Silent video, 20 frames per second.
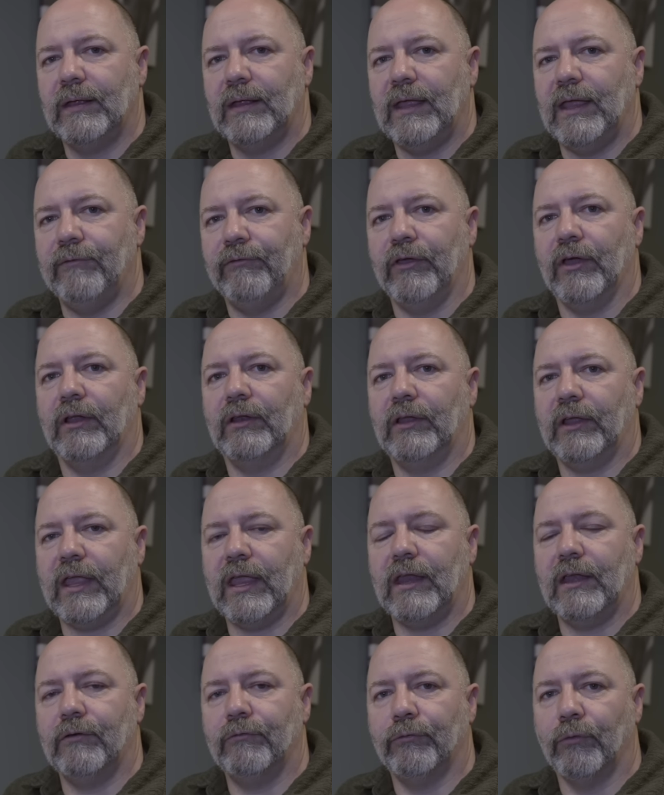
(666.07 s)
If you're
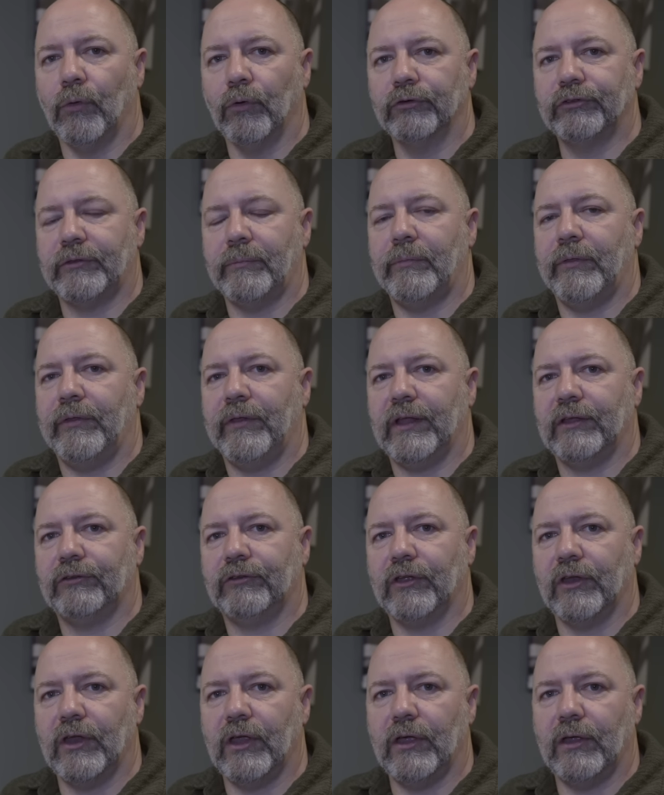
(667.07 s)
looking for something that's
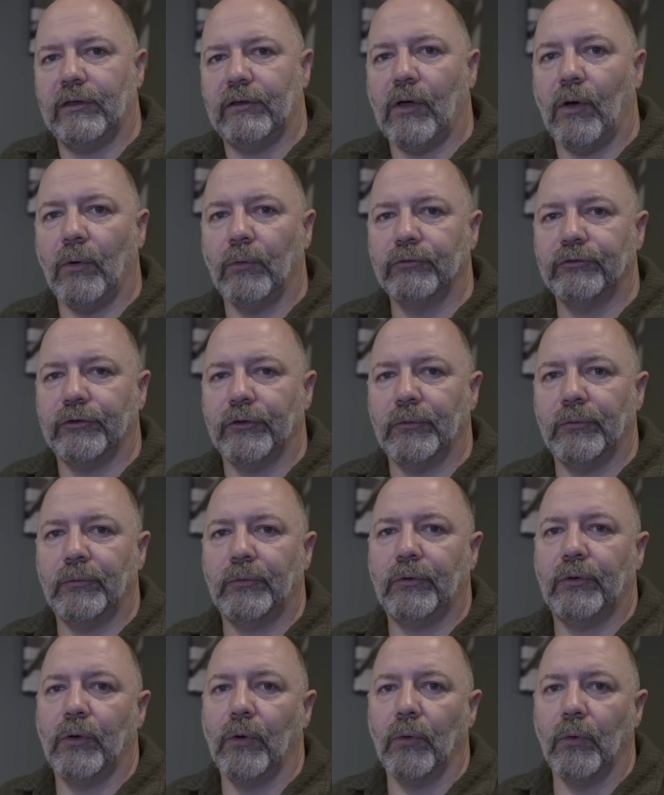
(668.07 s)
going to also
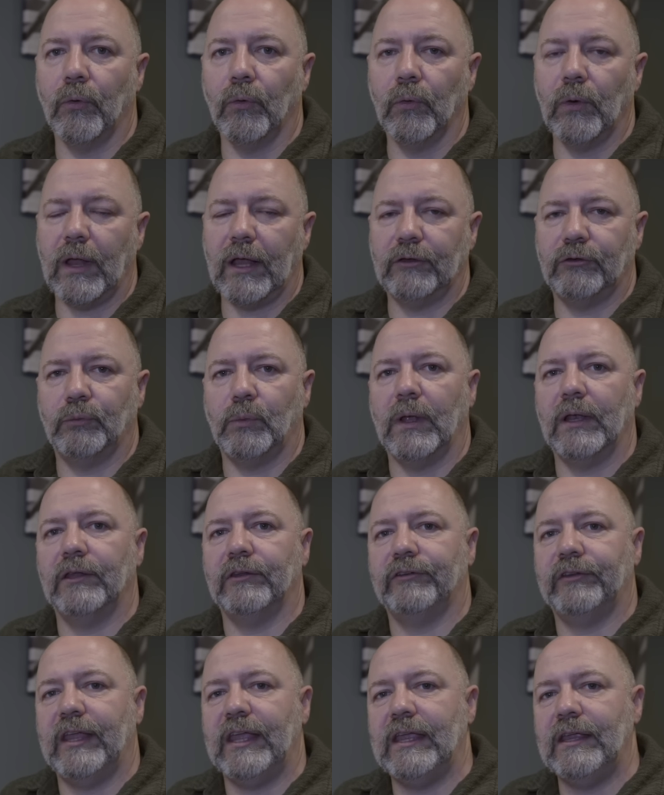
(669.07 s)
cool as well
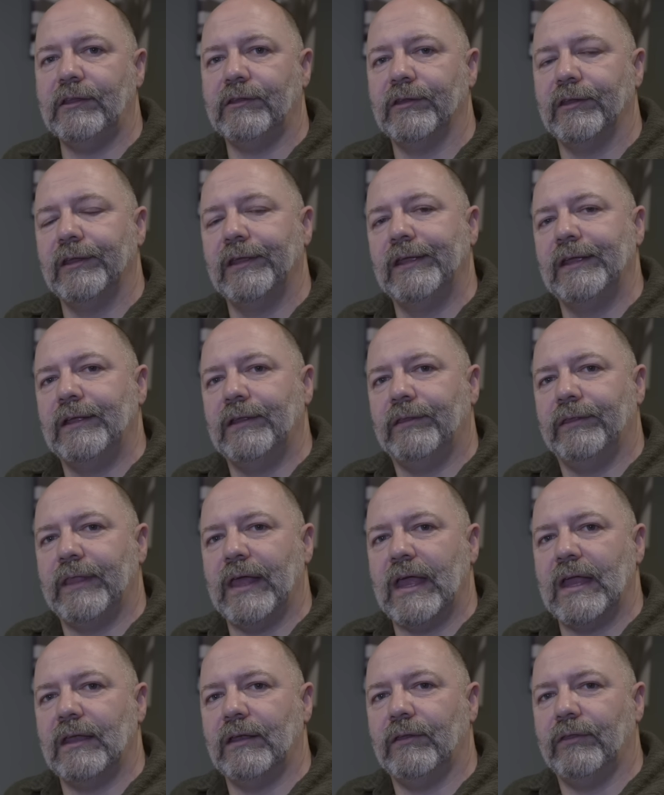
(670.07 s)
as heat,
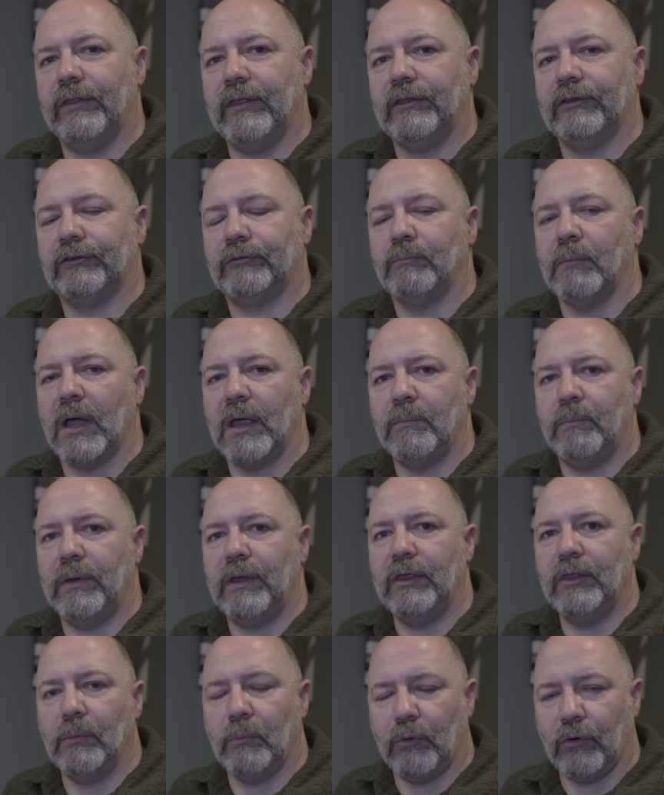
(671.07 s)
then this might
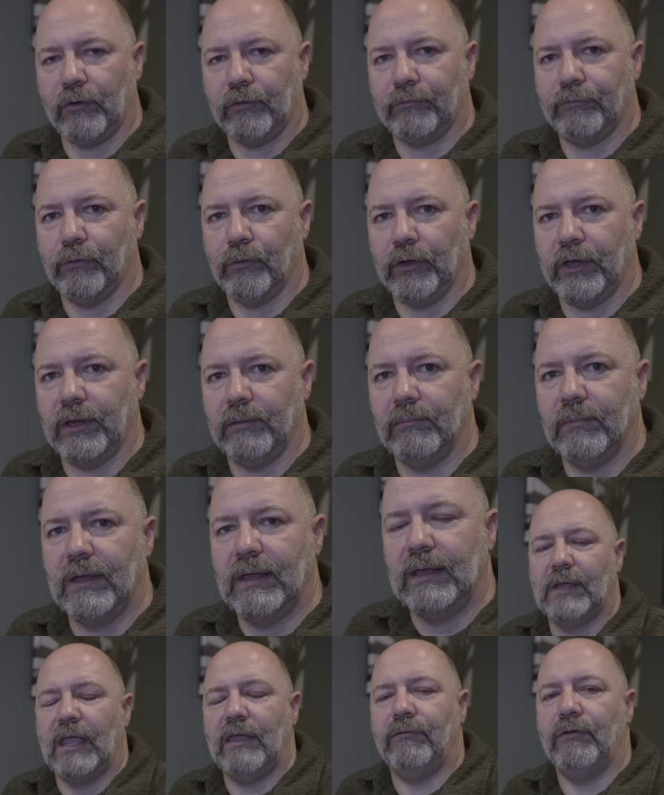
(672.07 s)
be the product for you.
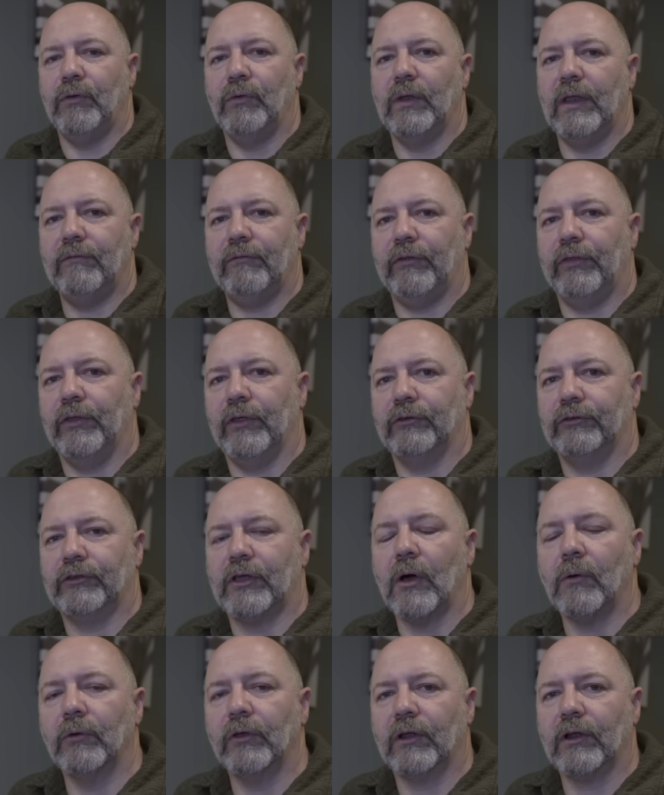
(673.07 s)
If you live in those
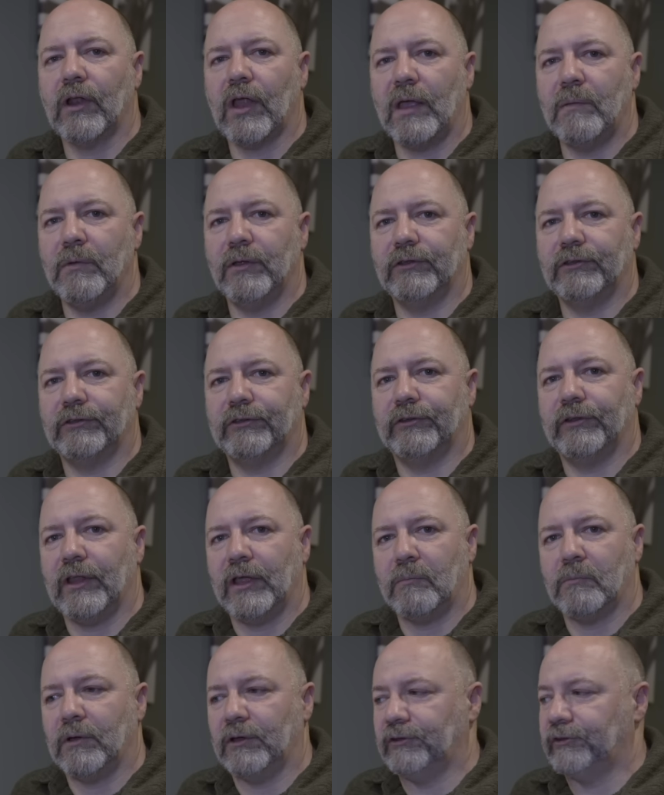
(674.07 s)
colder climates
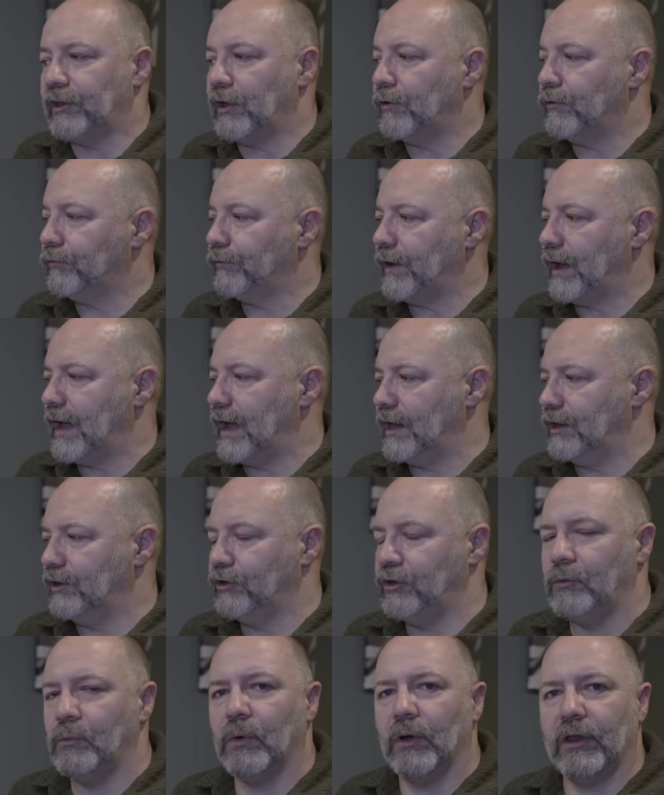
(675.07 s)
like myself
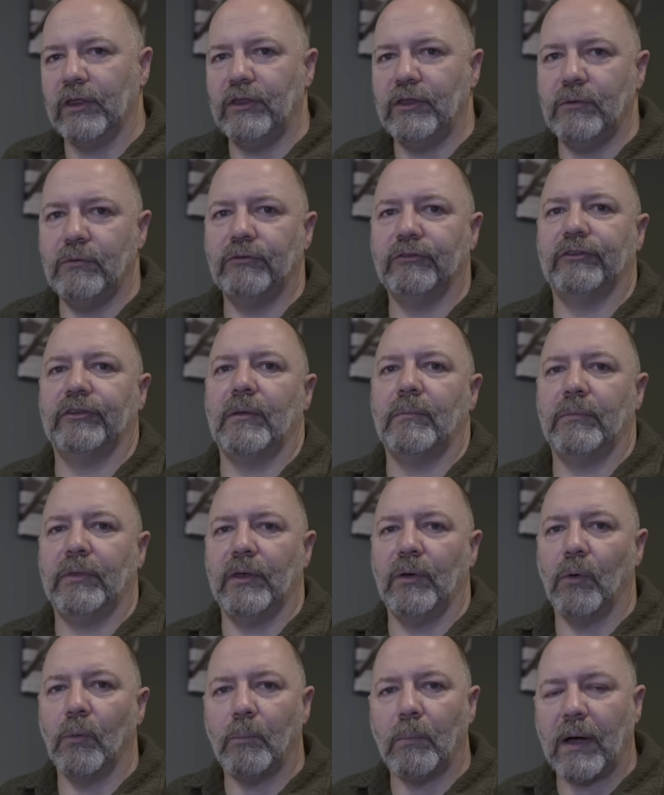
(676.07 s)
and you want to use
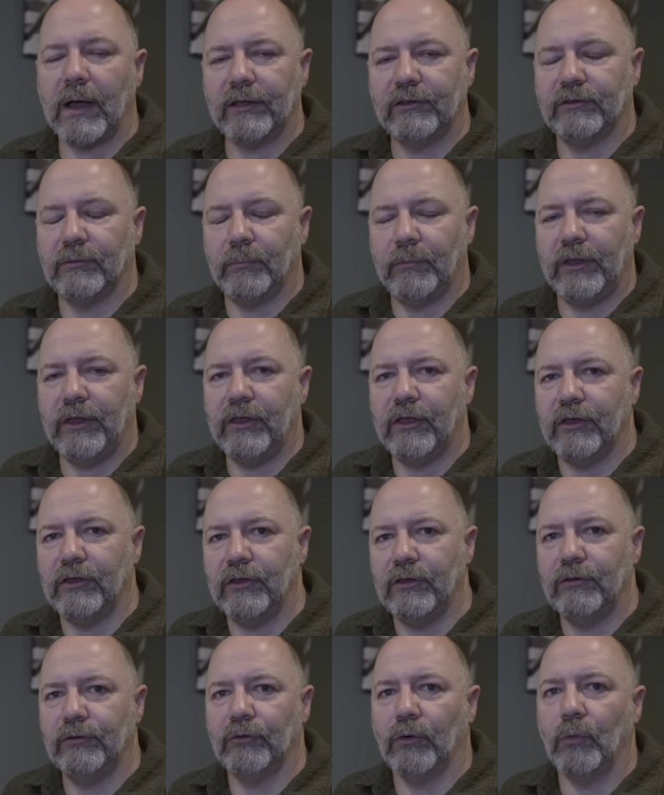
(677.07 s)
something or buy something you can
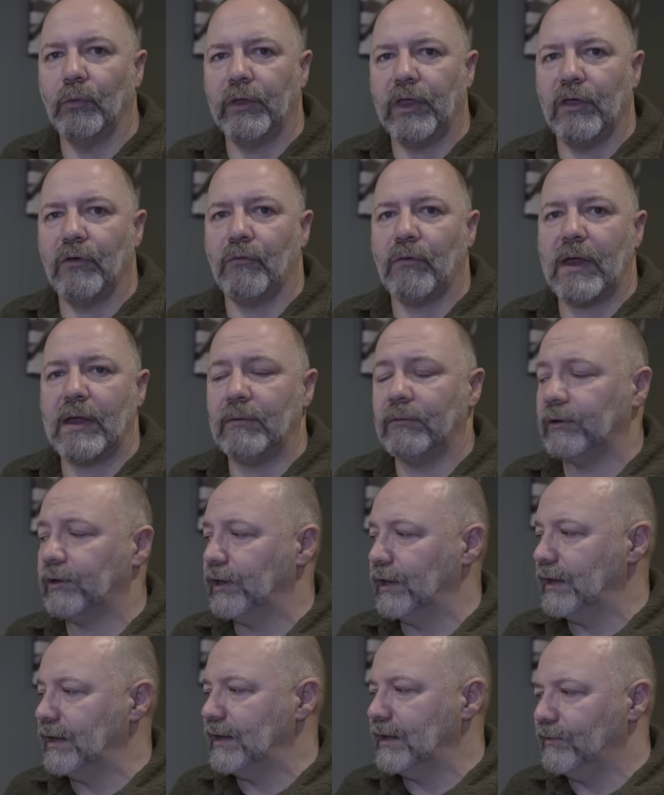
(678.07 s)
use all year
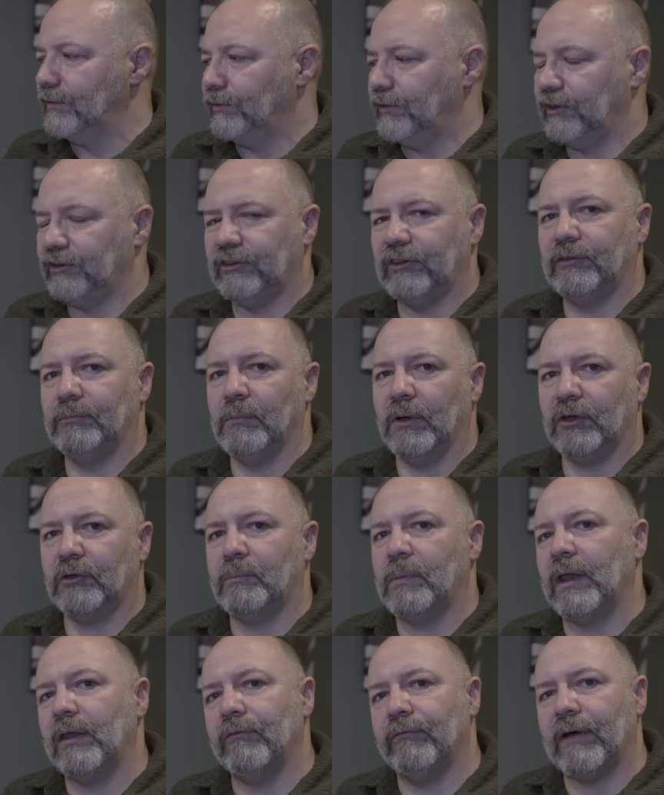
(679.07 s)
round, this is
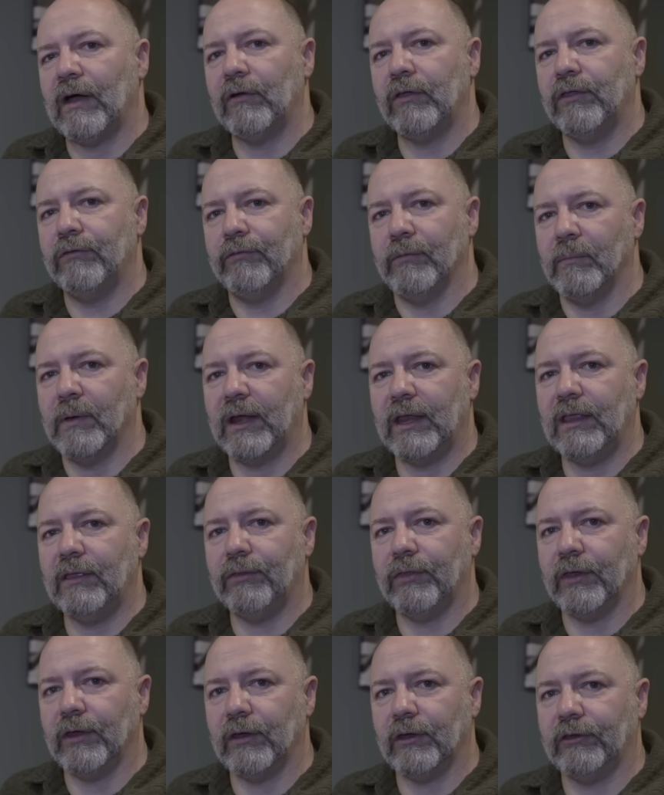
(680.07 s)
much better value for money
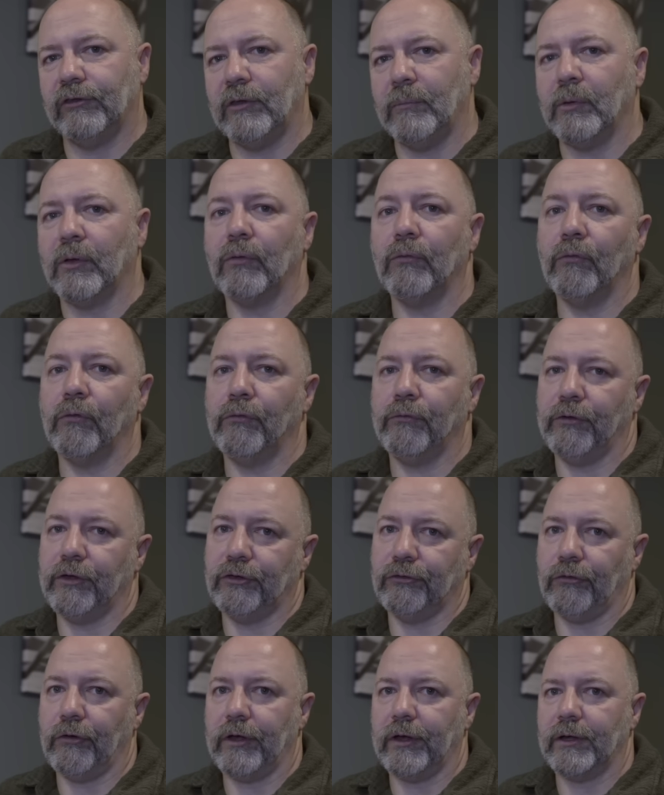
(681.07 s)
than a typical
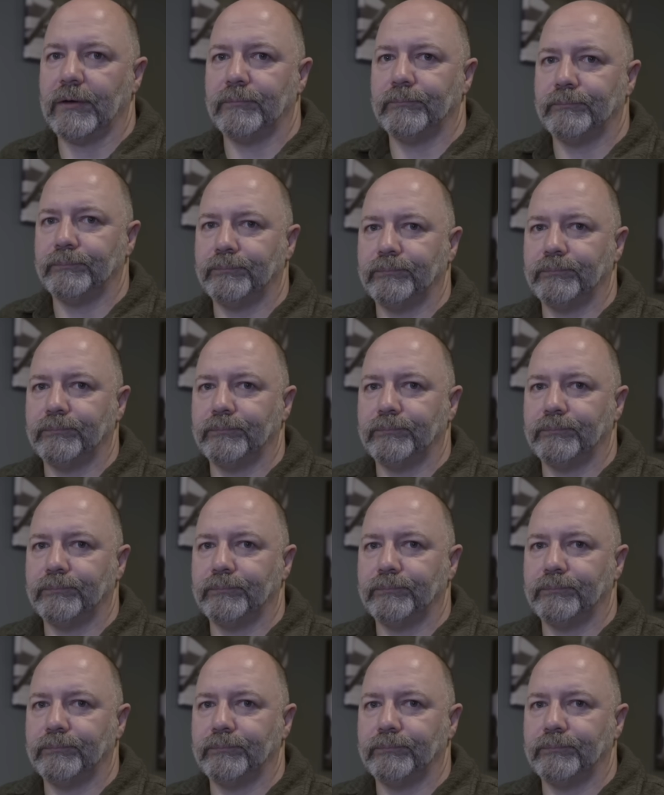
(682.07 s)
refrigerator.